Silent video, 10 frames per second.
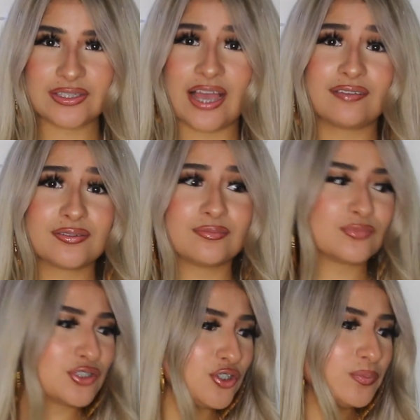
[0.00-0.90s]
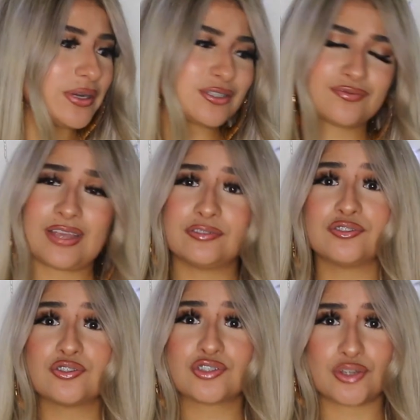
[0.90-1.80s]
I have two pairs of
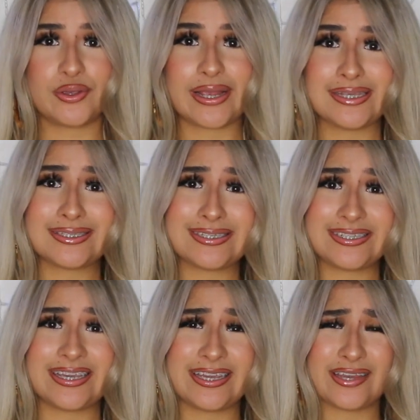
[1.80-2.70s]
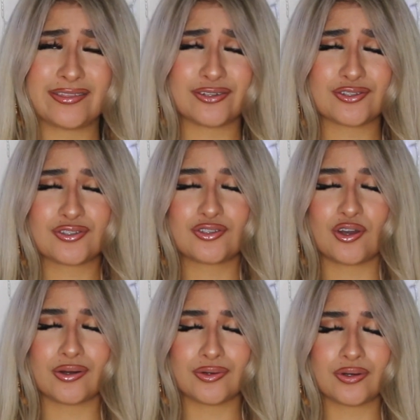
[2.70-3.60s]
sandals to show you guys today, they're
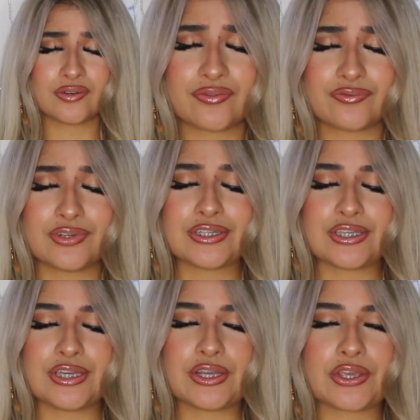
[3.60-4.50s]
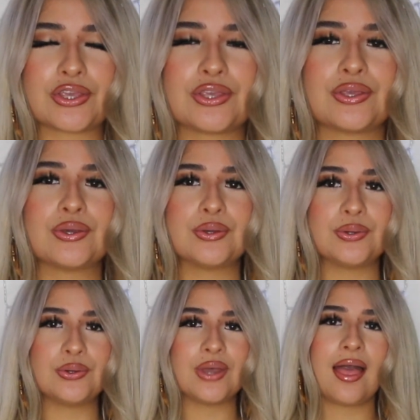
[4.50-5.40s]
so freaking
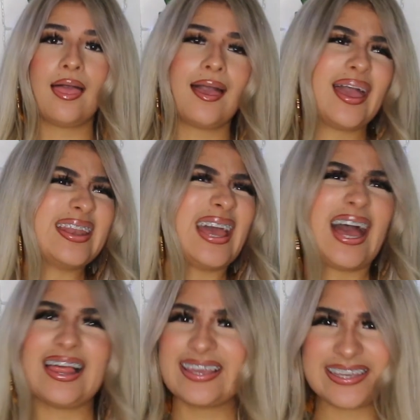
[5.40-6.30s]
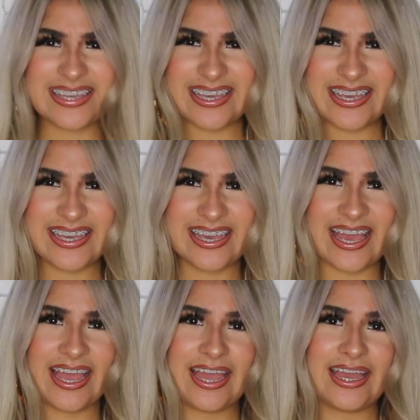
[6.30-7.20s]
cute and
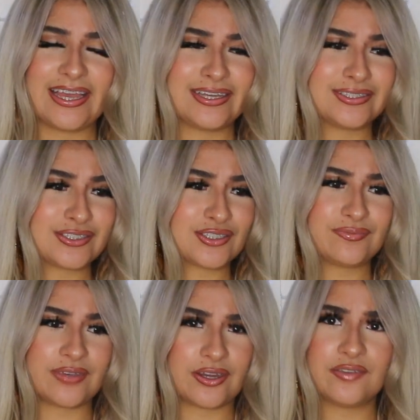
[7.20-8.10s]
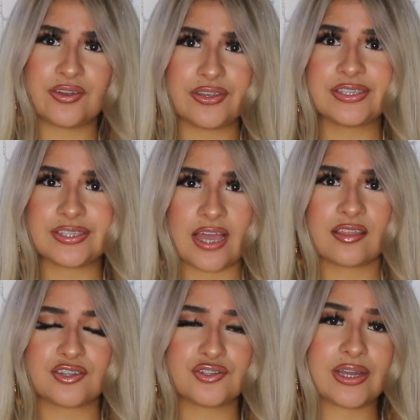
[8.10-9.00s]
elegant and just very
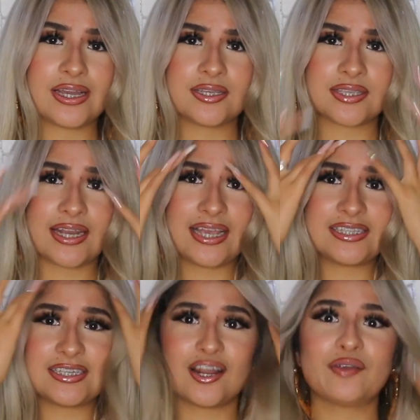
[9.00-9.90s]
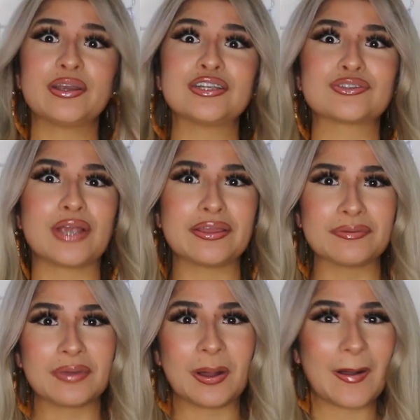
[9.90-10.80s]
stylish, you guys. And I did already try
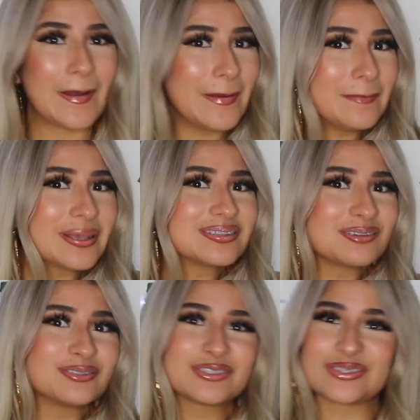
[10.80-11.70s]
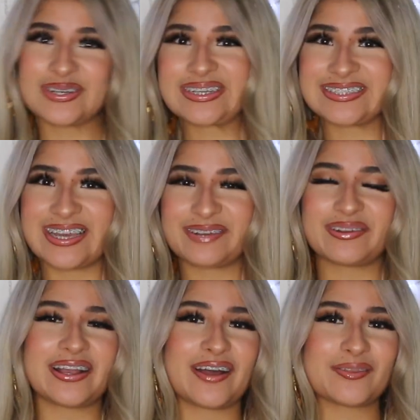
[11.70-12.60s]
them on because I was just so excited
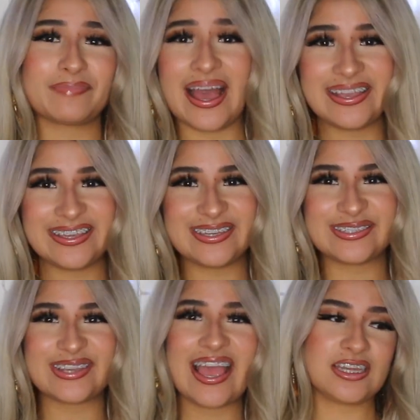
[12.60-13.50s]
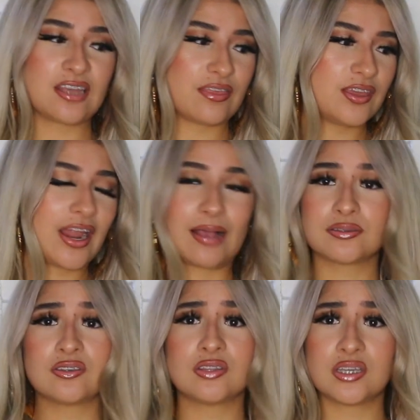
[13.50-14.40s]
when I got the package, and they're
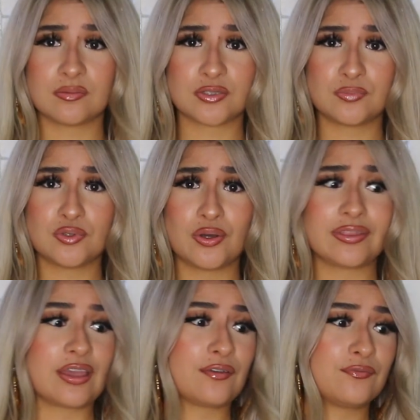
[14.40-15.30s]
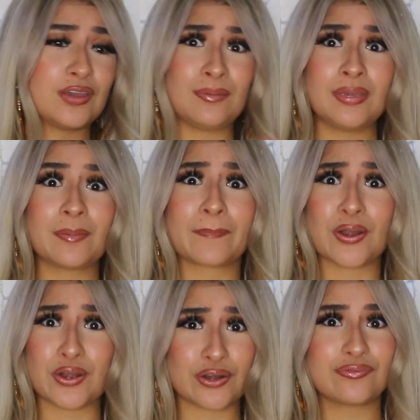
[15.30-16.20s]
absolutely comfortable. They fit me
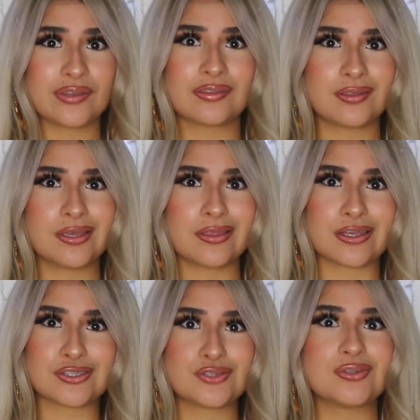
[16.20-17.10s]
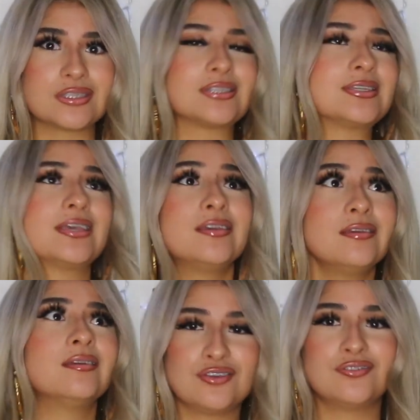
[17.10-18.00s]
perfectly, like to the
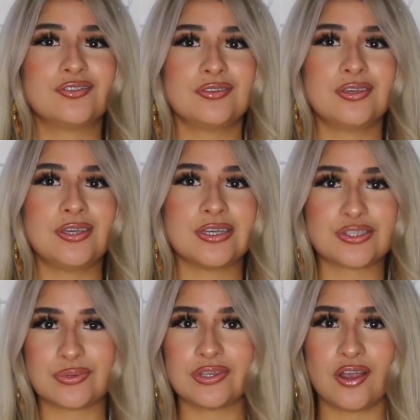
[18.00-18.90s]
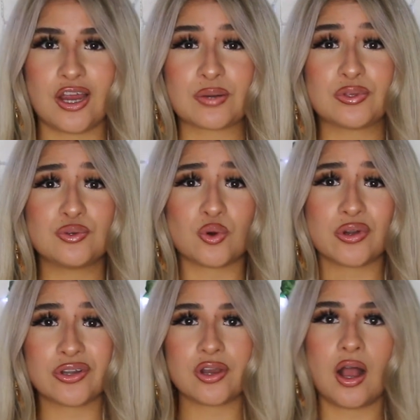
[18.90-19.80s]
T. Usually it's really hard when you
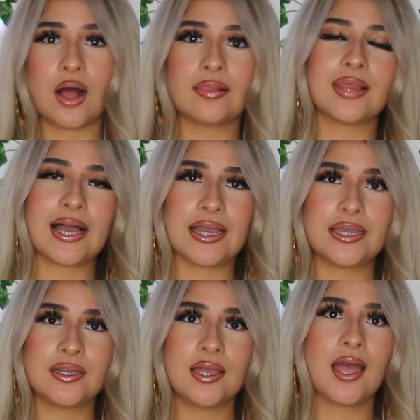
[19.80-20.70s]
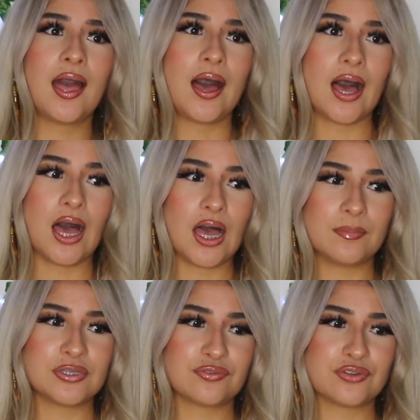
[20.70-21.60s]
order online
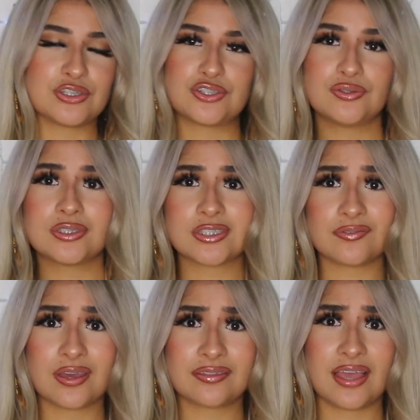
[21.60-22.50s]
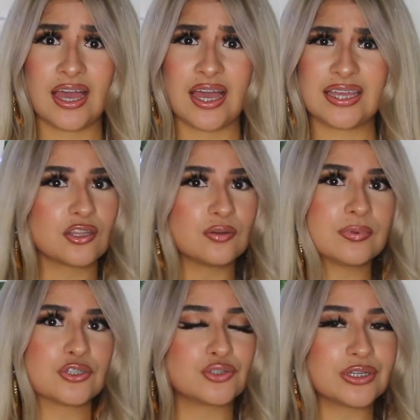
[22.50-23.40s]
different shoes and stuff like that. A little
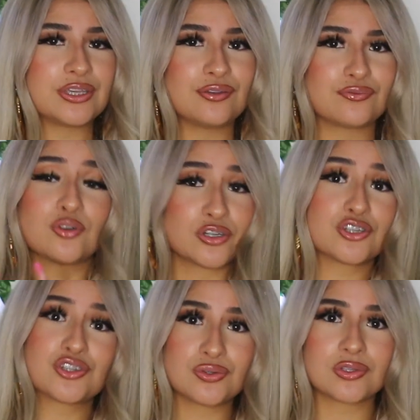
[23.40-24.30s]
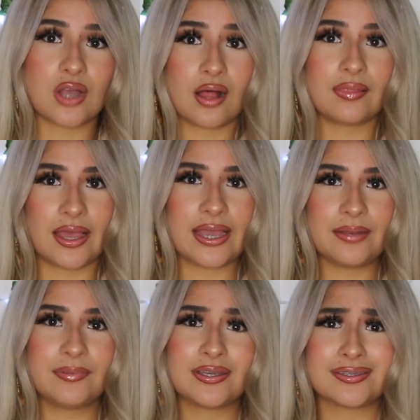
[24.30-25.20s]
bit tricky to order shoes
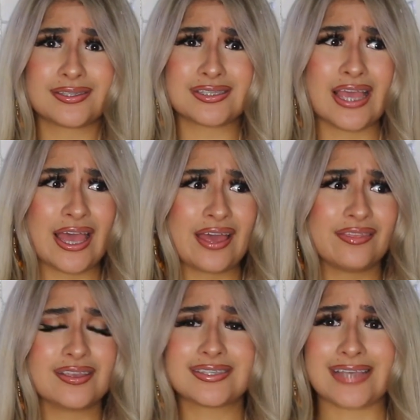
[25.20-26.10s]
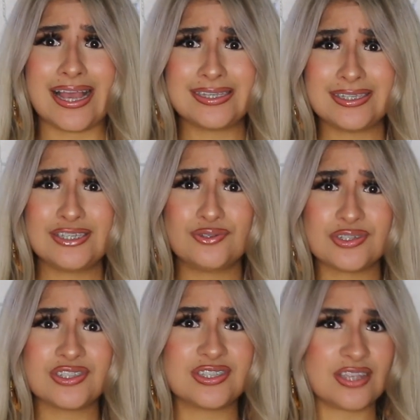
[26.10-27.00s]
online because the sizing, you
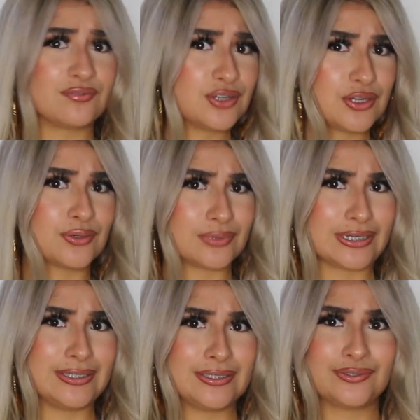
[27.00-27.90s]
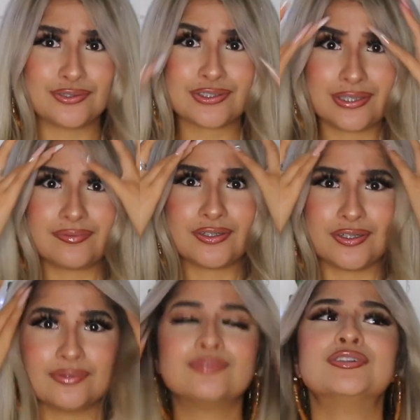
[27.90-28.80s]
just never know, right? You just never
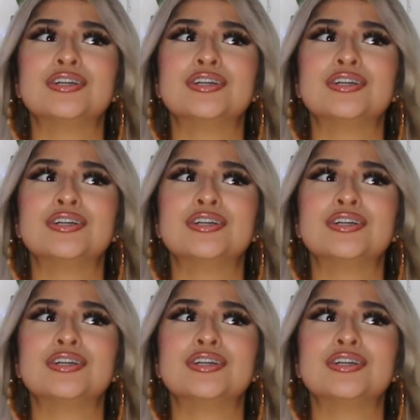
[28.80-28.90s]
know.